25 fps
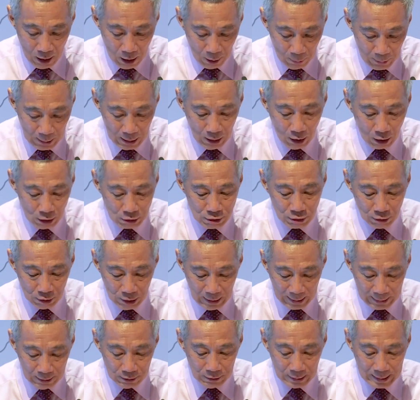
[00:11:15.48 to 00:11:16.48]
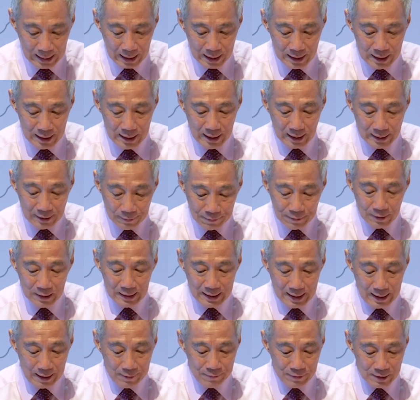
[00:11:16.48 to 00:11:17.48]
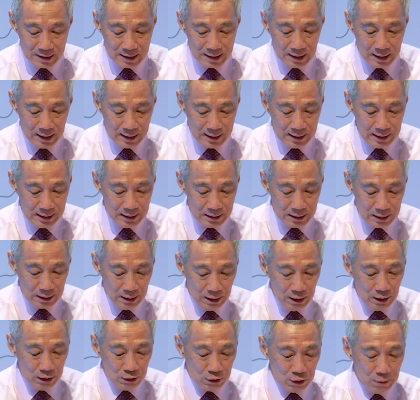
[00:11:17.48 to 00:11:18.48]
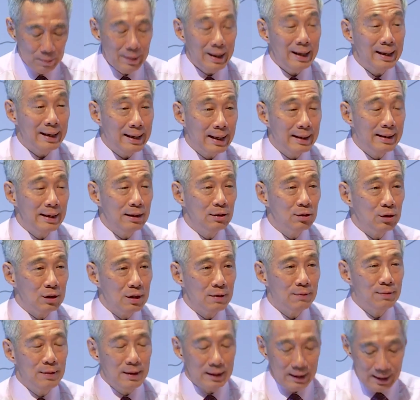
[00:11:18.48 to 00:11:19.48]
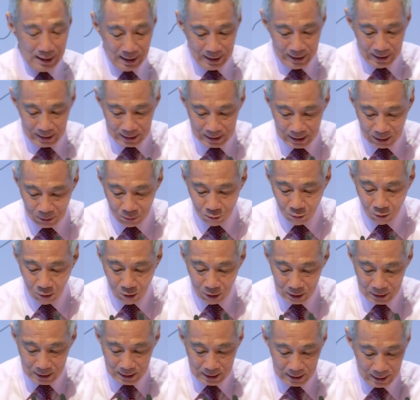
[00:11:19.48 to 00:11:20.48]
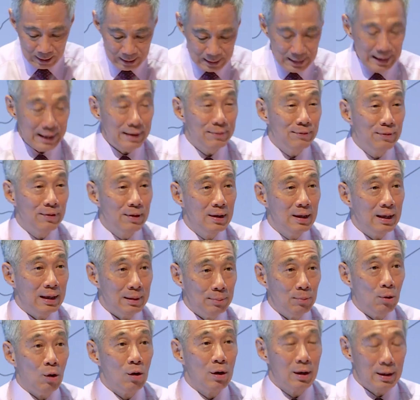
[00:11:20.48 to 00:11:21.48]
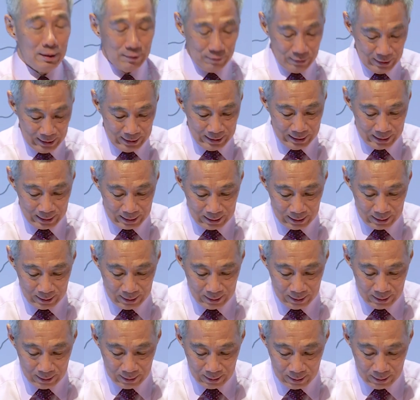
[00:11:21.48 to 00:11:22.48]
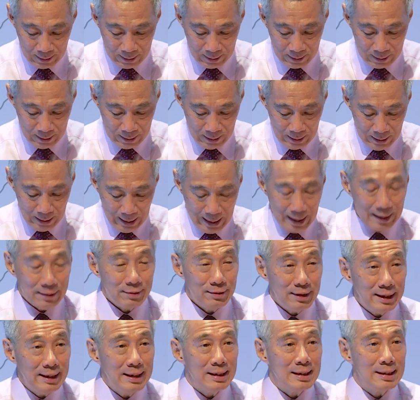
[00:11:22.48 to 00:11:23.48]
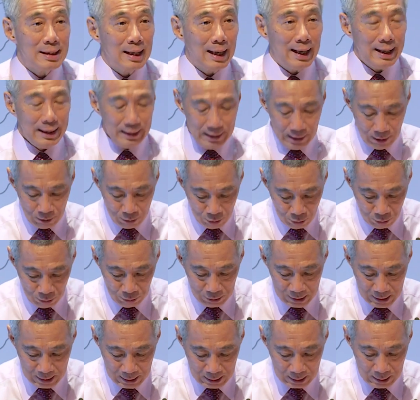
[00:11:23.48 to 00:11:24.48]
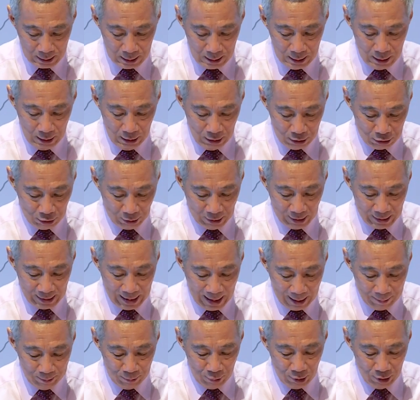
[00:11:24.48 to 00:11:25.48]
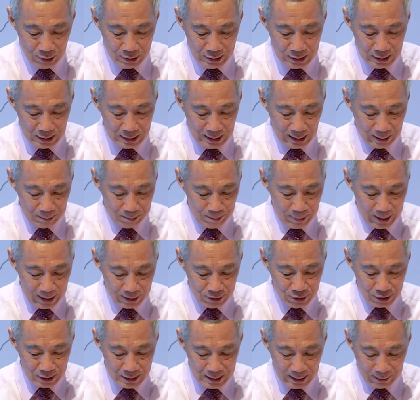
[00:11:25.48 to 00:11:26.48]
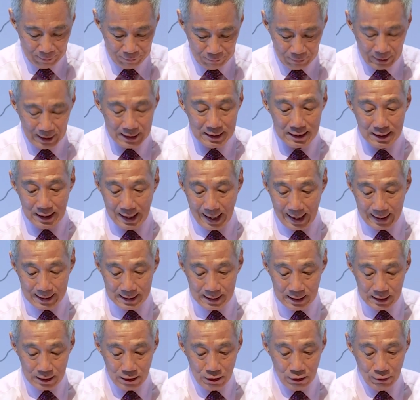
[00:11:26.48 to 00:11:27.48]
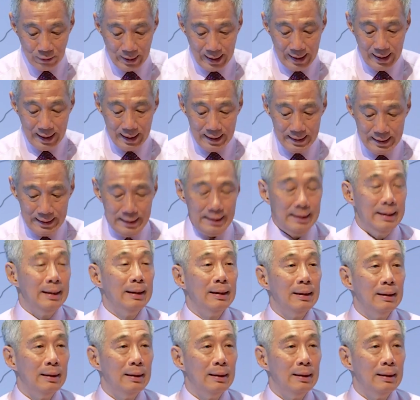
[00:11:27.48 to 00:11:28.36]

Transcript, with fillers: We'll also link together the different care facilities to make getting to different clinics and wards safer and more convenient, and redesign the roads so that ambulances and patients have faster access to A&E.